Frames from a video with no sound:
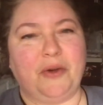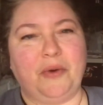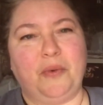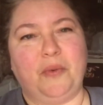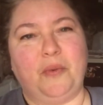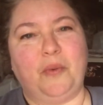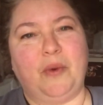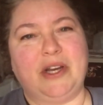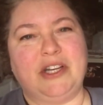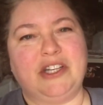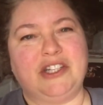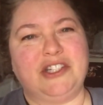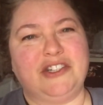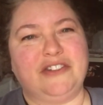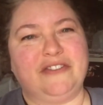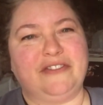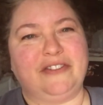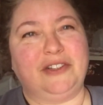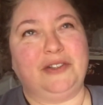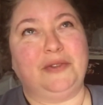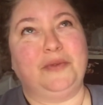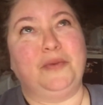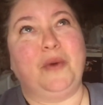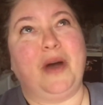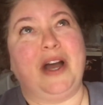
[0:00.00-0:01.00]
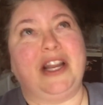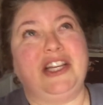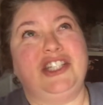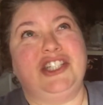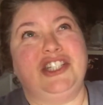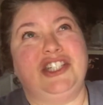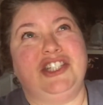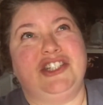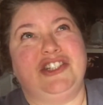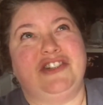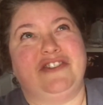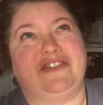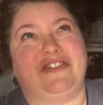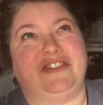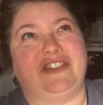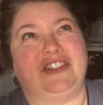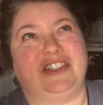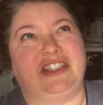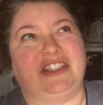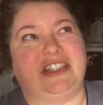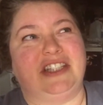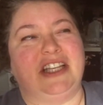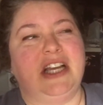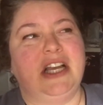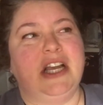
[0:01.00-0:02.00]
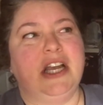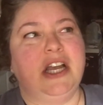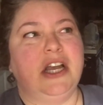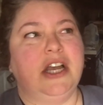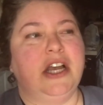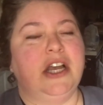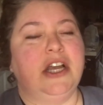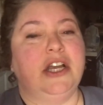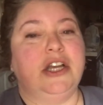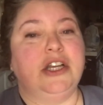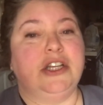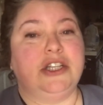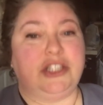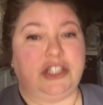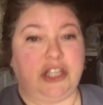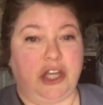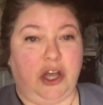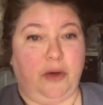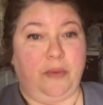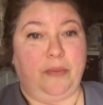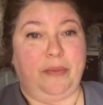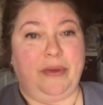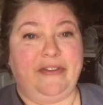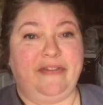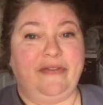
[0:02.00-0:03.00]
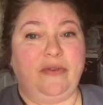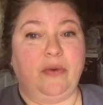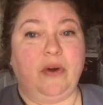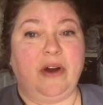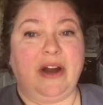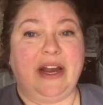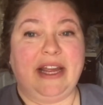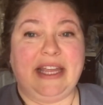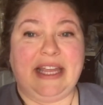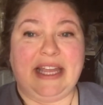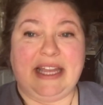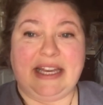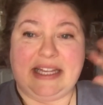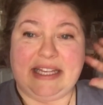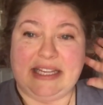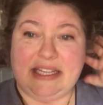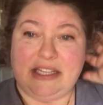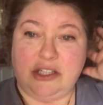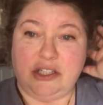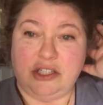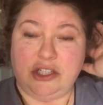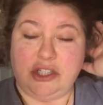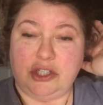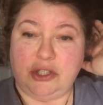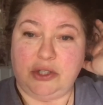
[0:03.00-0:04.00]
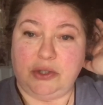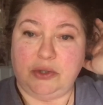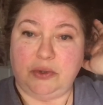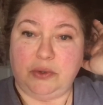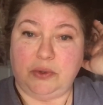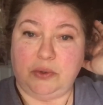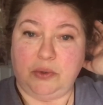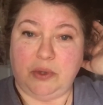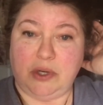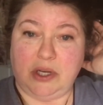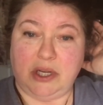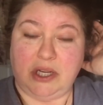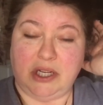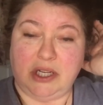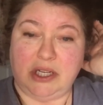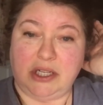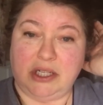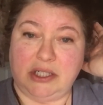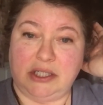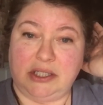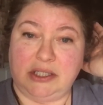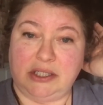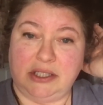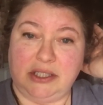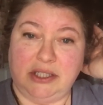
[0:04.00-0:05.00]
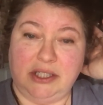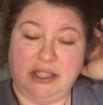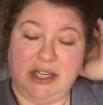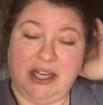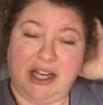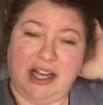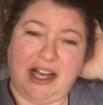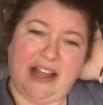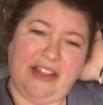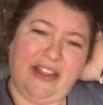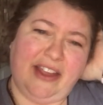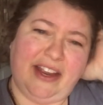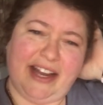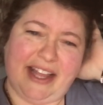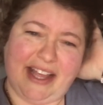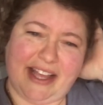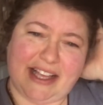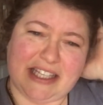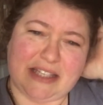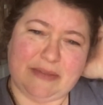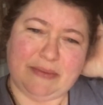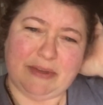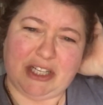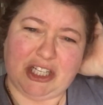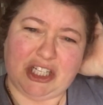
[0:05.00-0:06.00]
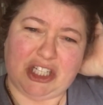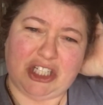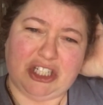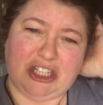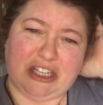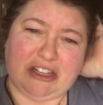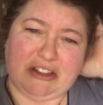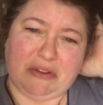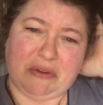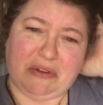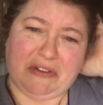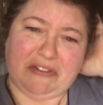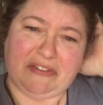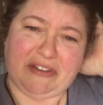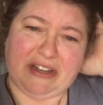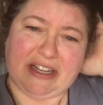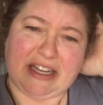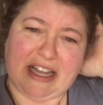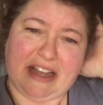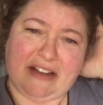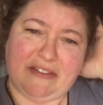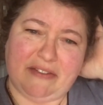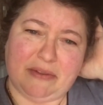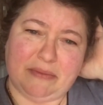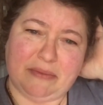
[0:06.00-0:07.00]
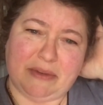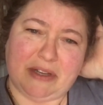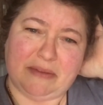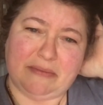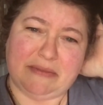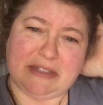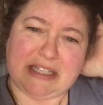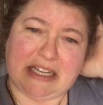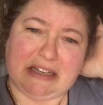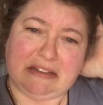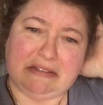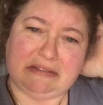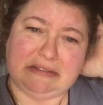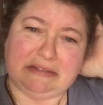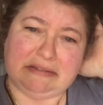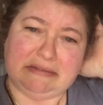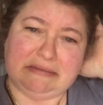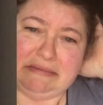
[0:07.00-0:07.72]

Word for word: Wonderful, wonderful. So before I get into, are they going to ask me to cook though if I have them come down?